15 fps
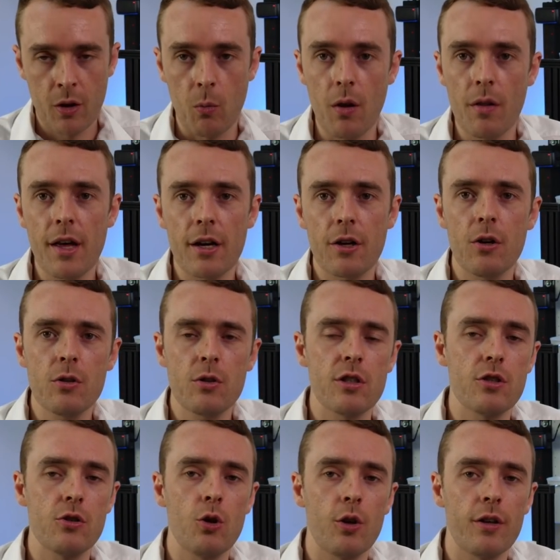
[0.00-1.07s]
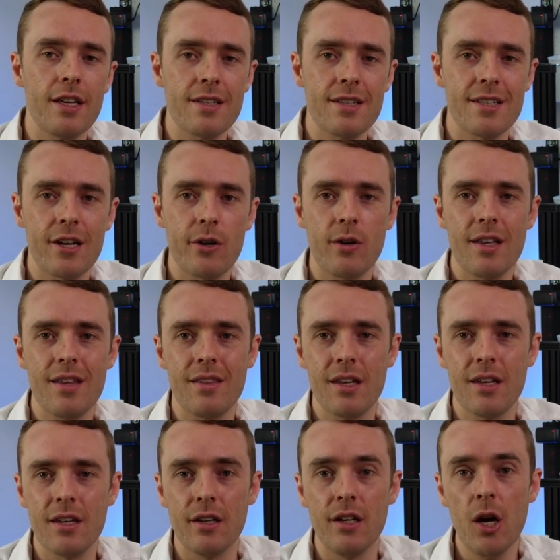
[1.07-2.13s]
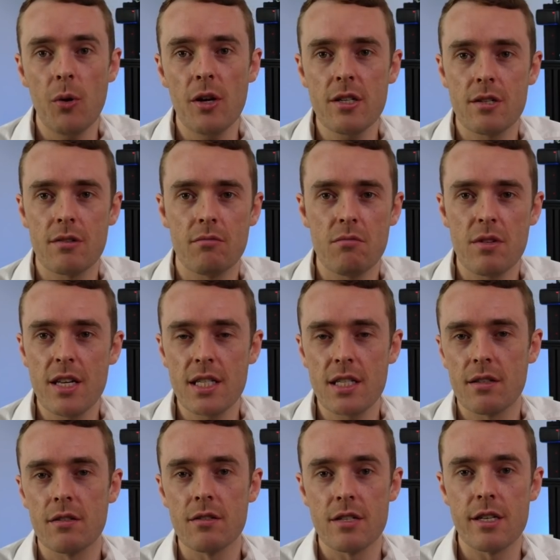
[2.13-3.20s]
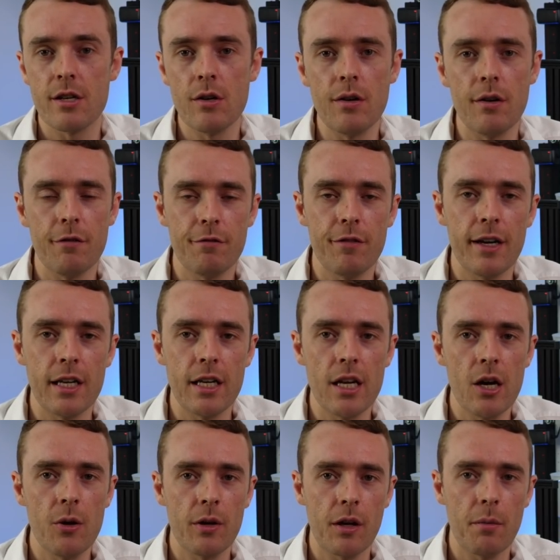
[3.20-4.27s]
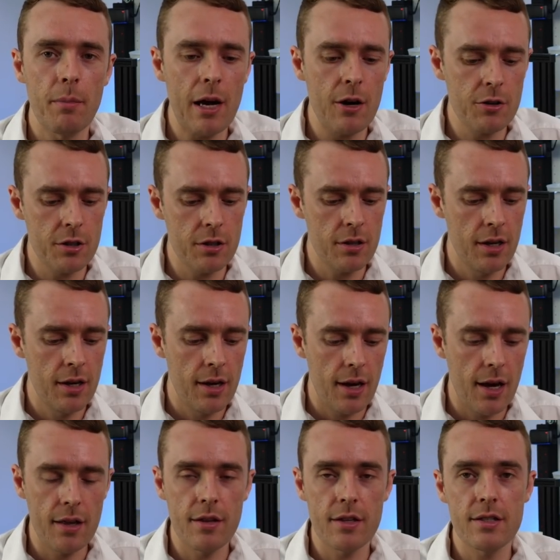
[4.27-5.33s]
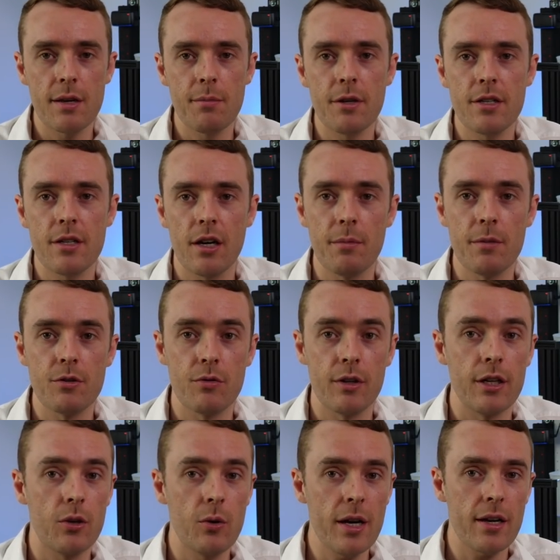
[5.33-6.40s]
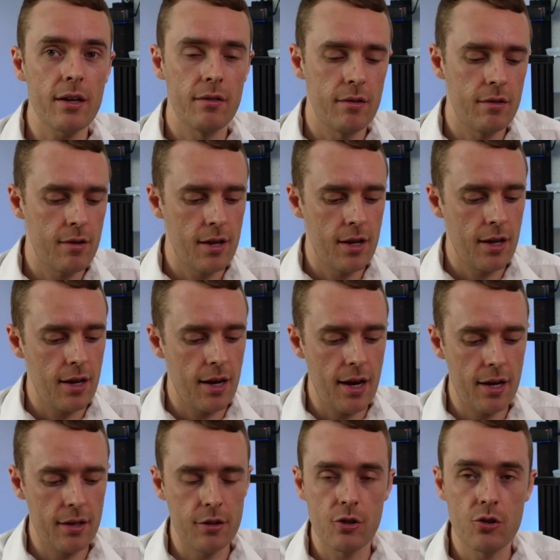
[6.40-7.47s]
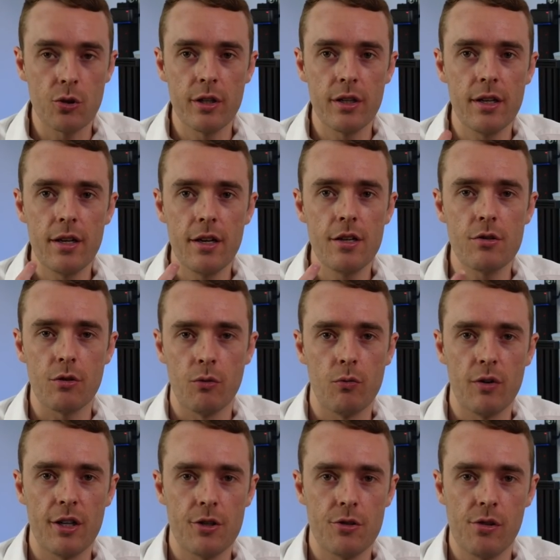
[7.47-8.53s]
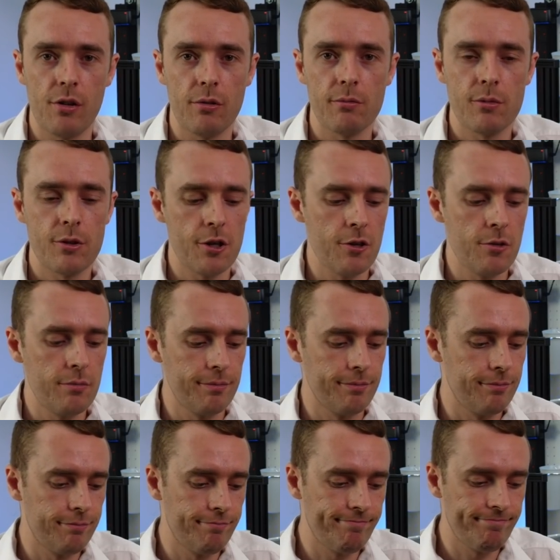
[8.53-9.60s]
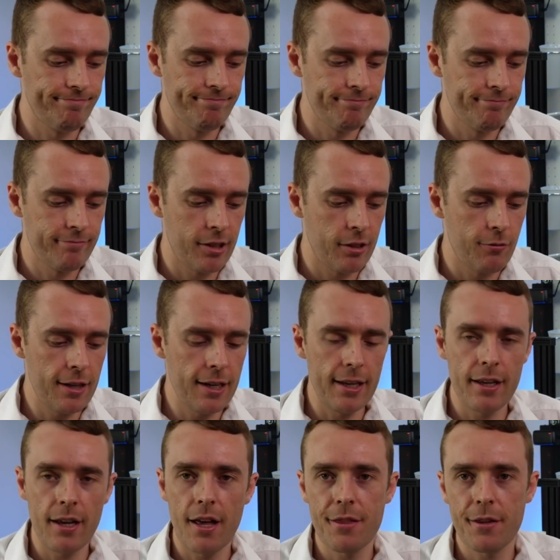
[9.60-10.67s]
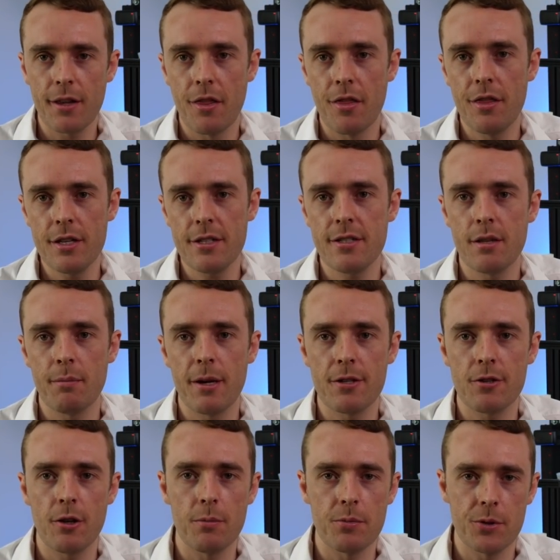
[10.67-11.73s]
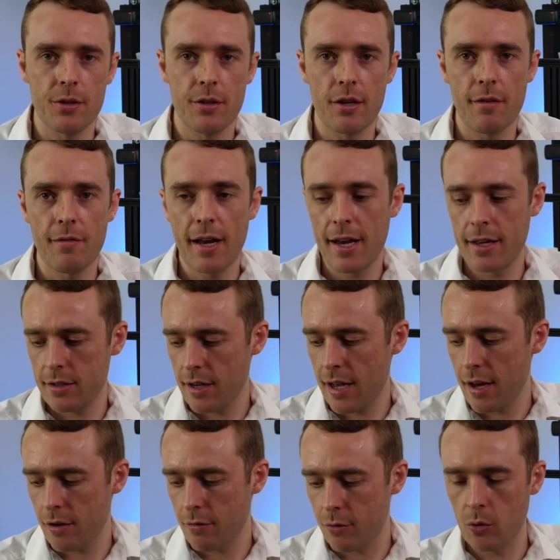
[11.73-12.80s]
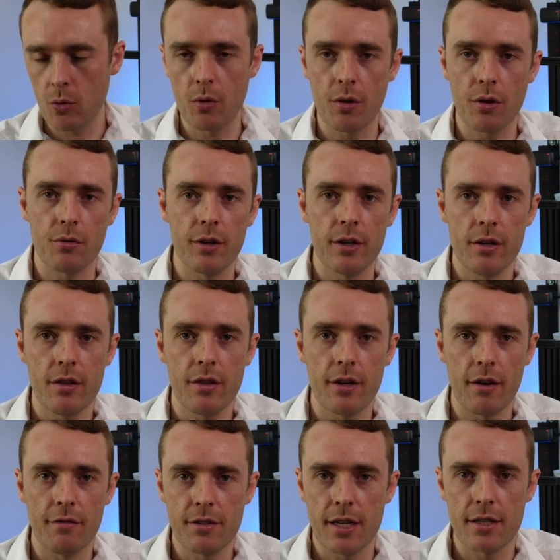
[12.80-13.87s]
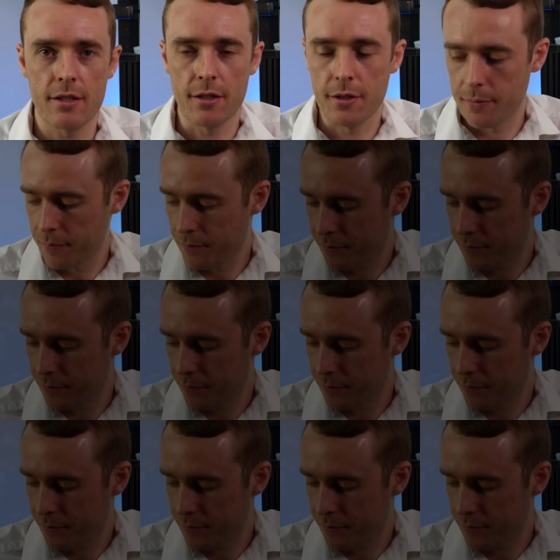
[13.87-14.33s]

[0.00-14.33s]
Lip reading: While that cost is not necessarily the lowest, it's still fairly low in comparison, and the assembly time is really quick, and the joint is really strong. So really, I think this is the best option that I've had out of all the three that I've tested.